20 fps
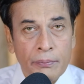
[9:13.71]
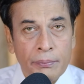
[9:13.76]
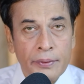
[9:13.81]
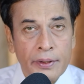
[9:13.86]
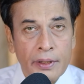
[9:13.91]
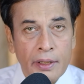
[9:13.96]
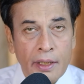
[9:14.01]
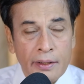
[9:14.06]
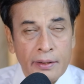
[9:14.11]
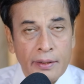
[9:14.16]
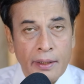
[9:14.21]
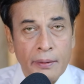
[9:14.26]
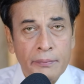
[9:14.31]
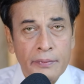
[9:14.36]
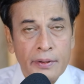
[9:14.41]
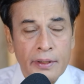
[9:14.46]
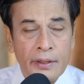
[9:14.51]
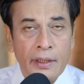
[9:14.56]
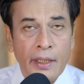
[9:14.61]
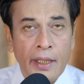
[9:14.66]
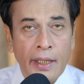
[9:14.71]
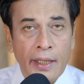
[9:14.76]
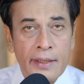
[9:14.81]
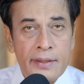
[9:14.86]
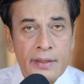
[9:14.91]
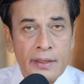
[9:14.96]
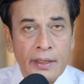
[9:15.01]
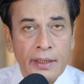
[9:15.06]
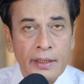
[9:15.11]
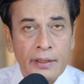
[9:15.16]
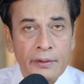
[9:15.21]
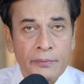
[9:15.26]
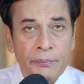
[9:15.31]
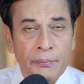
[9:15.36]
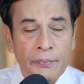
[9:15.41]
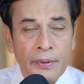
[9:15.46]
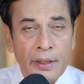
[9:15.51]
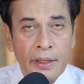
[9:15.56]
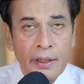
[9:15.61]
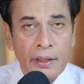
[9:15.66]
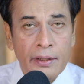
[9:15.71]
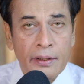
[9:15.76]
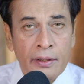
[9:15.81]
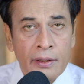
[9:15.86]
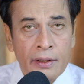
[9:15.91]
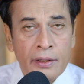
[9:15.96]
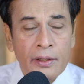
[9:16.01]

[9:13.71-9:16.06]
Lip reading: be attempted as it may